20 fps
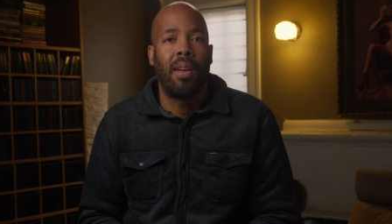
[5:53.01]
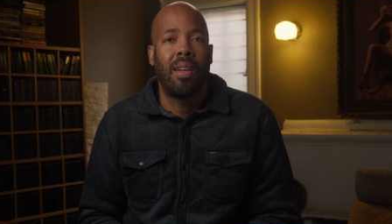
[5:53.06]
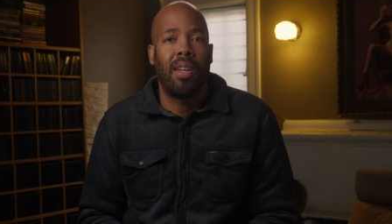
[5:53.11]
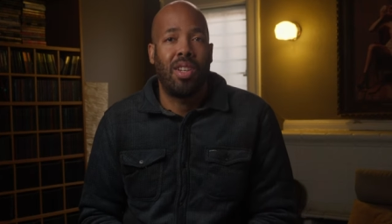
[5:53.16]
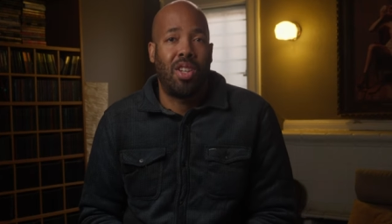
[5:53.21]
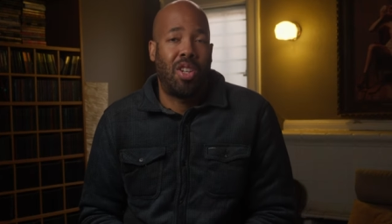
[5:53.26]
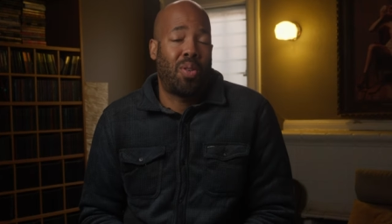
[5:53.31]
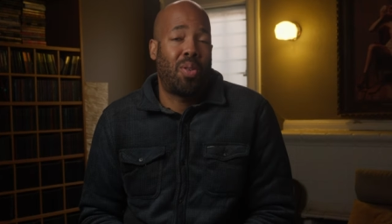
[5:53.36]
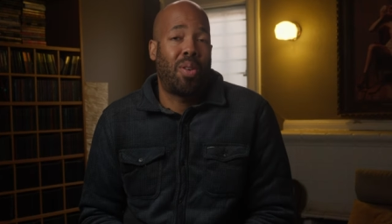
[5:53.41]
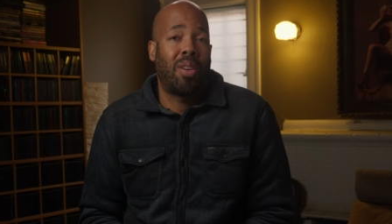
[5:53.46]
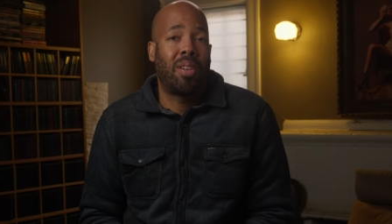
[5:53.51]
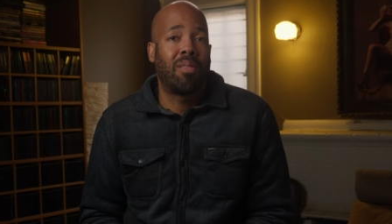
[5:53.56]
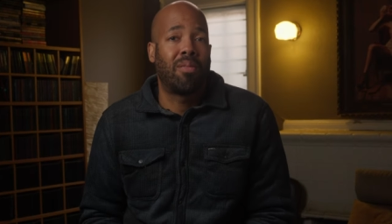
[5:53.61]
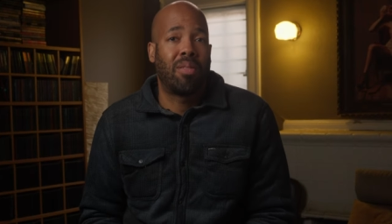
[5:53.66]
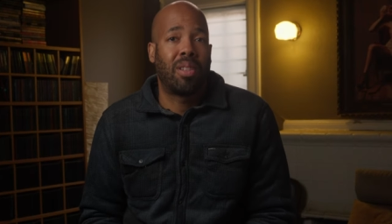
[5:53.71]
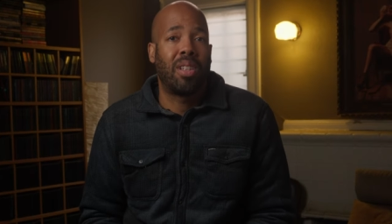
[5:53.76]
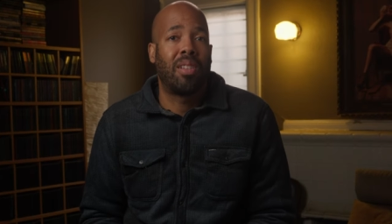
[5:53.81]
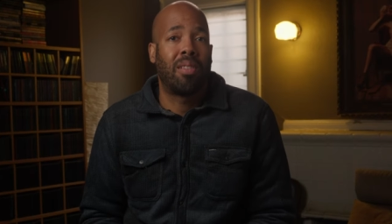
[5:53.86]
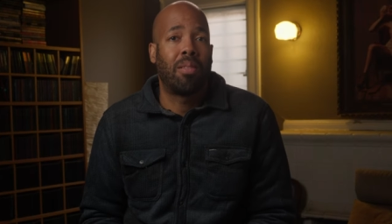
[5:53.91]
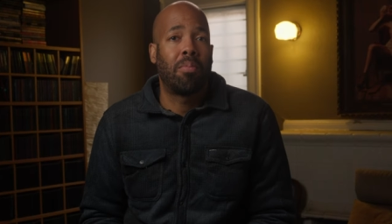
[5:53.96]
In short,
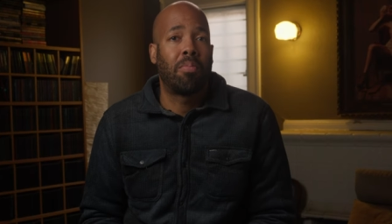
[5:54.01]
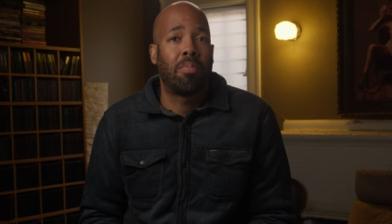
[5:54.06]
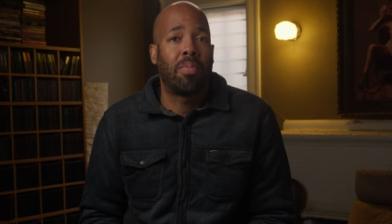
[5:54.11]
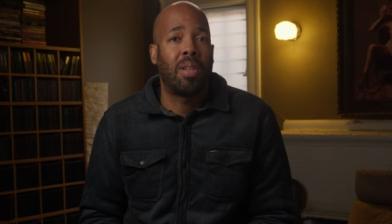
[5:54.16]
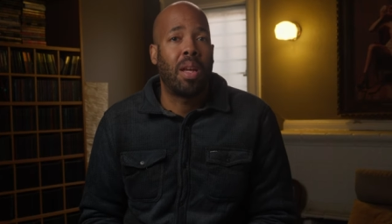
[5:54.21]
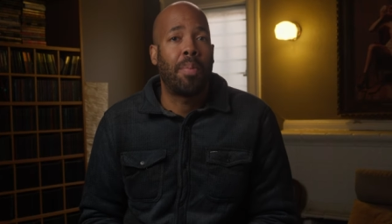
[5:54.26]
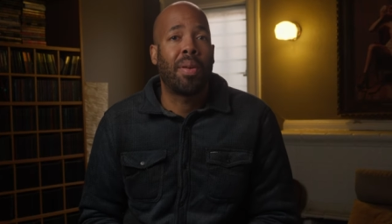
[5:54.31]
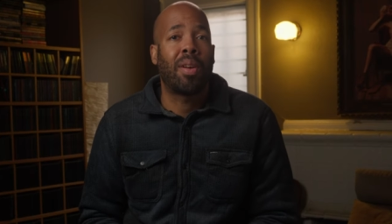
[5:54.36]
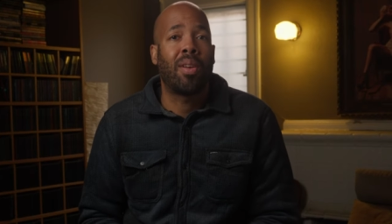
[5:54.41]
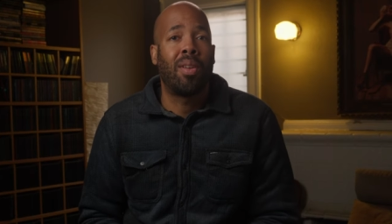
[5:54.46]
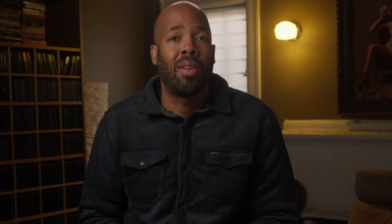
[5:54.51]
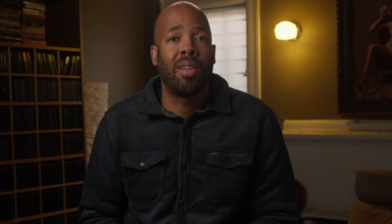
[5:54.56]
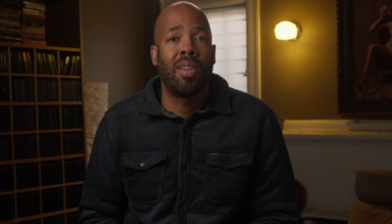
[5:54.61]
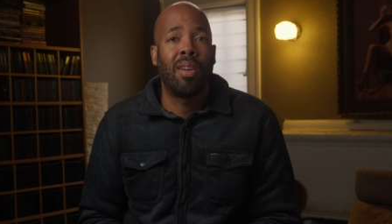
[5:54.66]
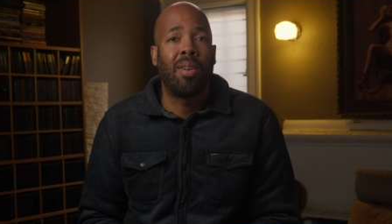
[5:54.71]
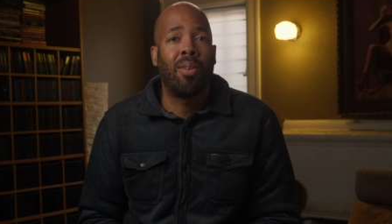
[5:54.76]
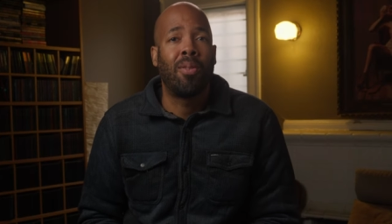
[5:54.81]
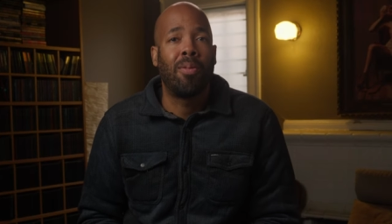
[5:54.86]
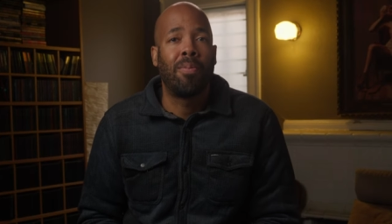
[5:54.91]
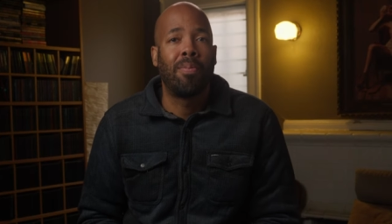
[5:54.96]
she's a typical
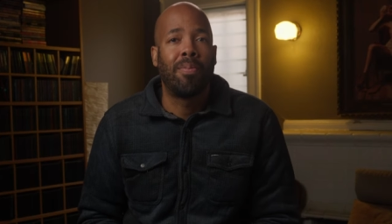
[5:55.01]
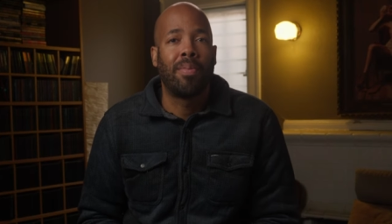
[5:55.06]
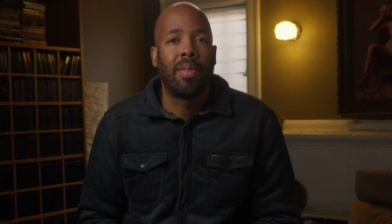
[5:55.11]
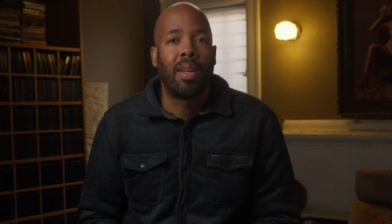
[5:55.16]
adult.